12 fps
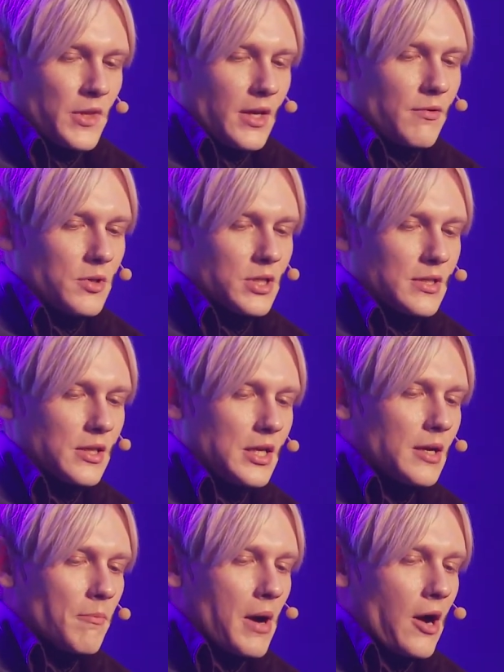If you just
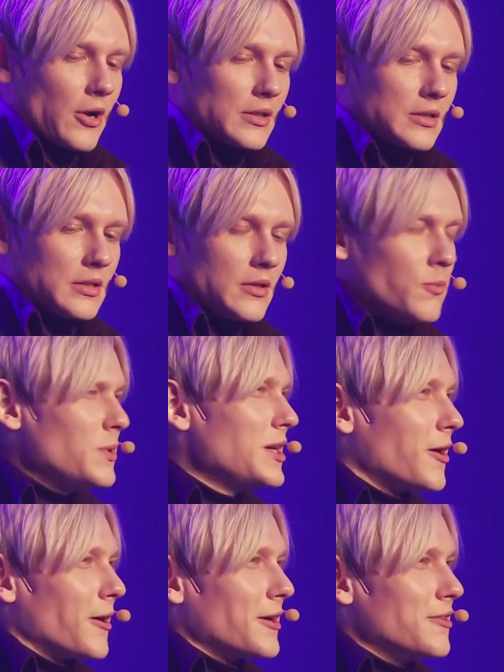think about it, we
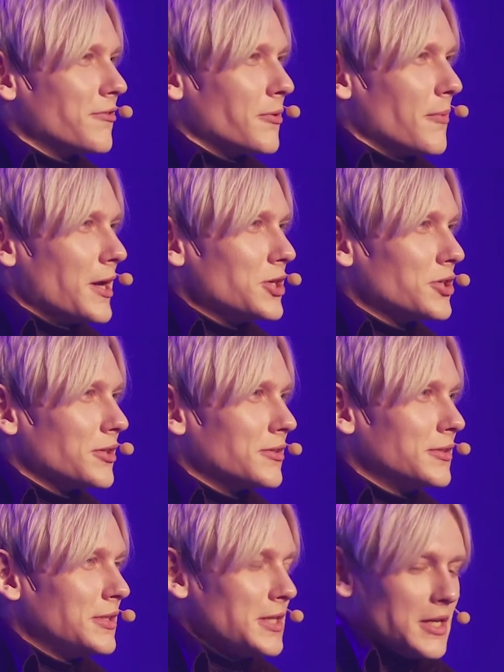are information.
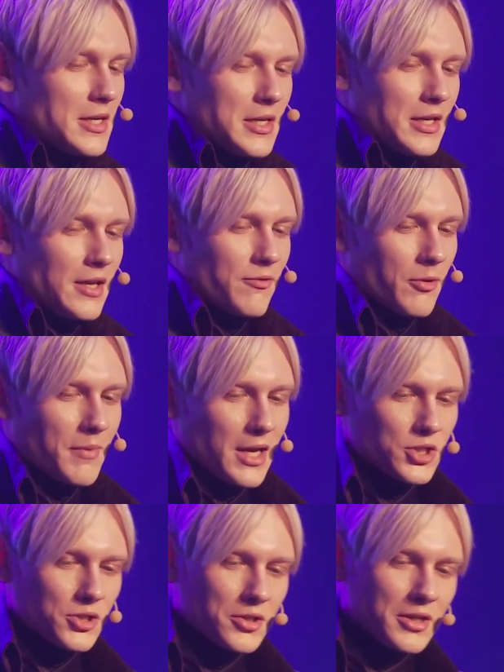
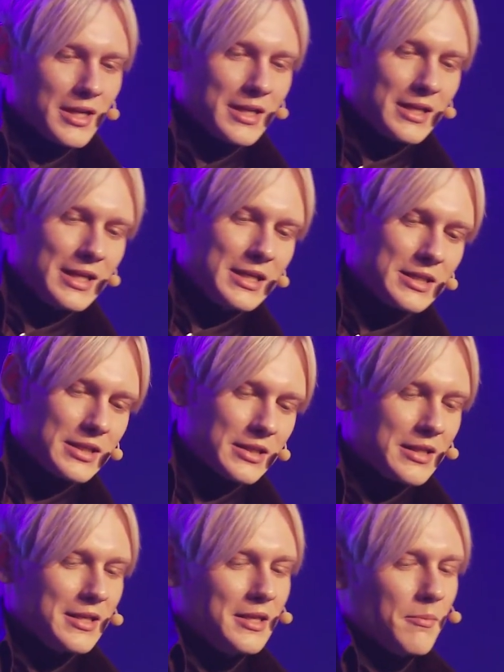Information is
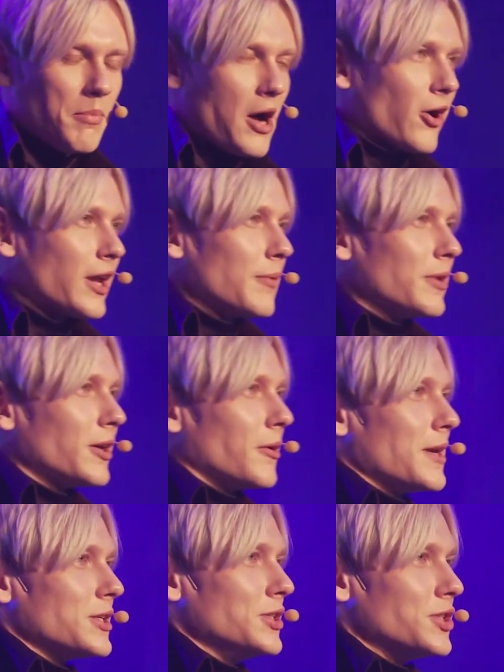in the biochemical
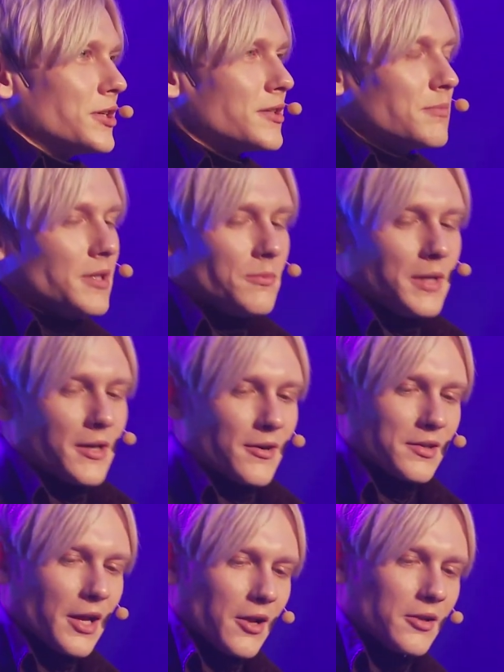messengers between
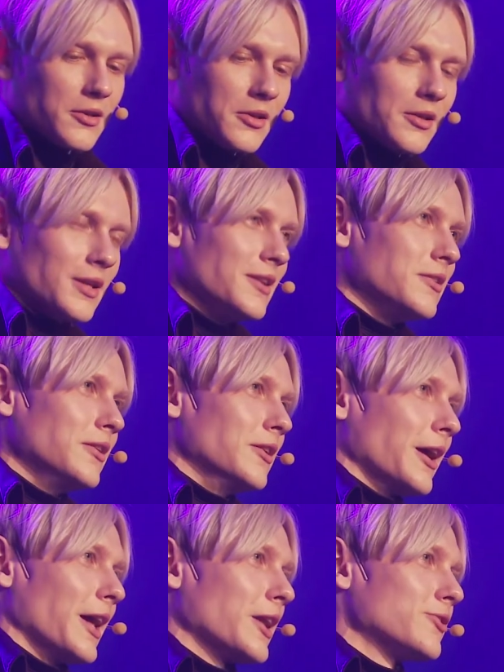ourselves. It's in
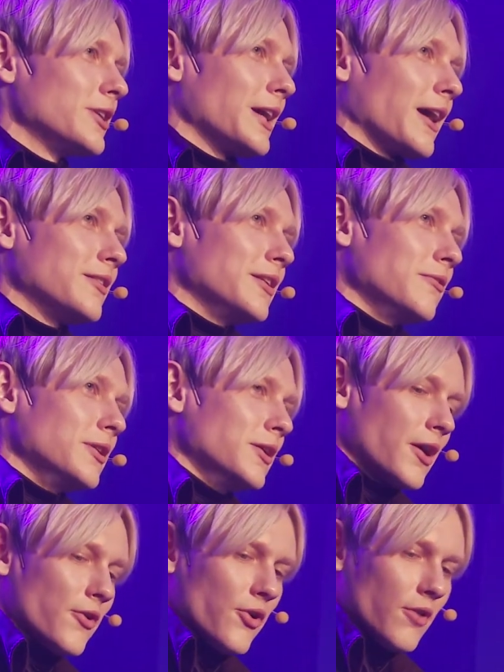the electric activity
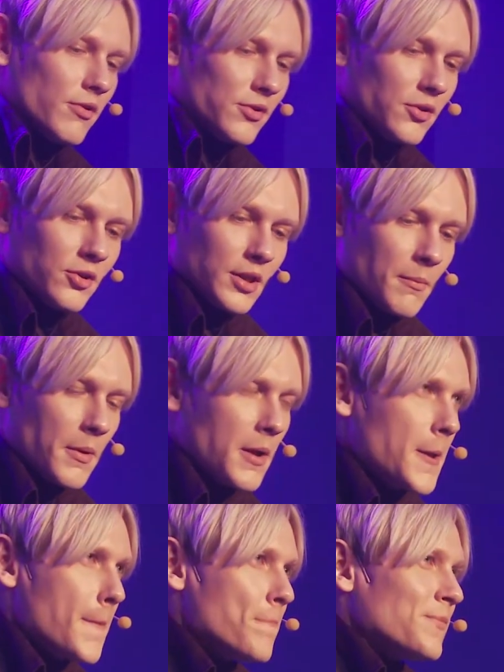in our nervous system.
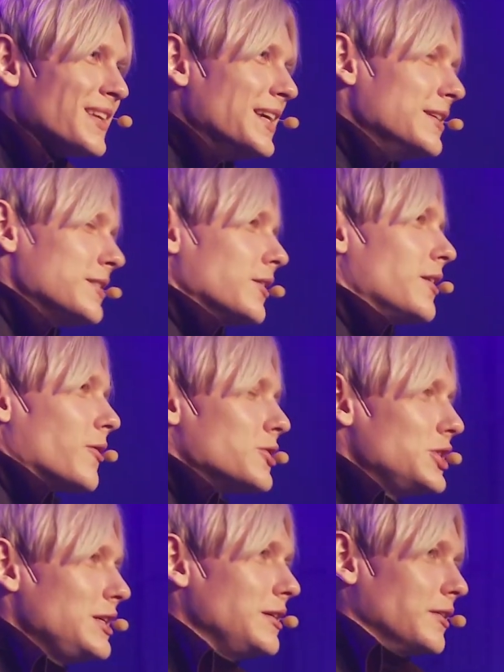It's in our
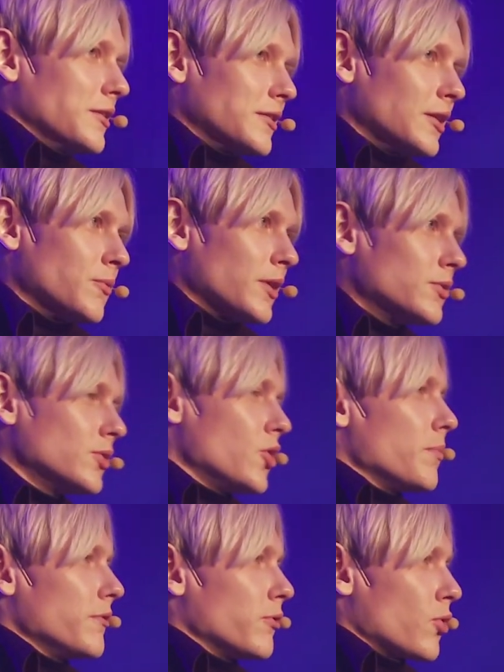genes that want to
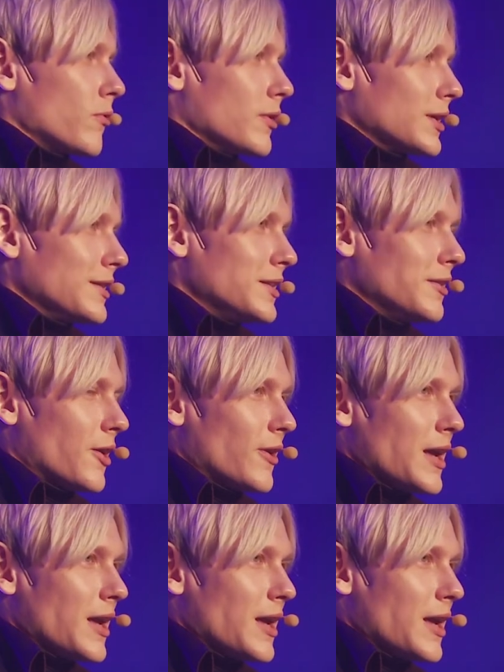copy forward. It's in our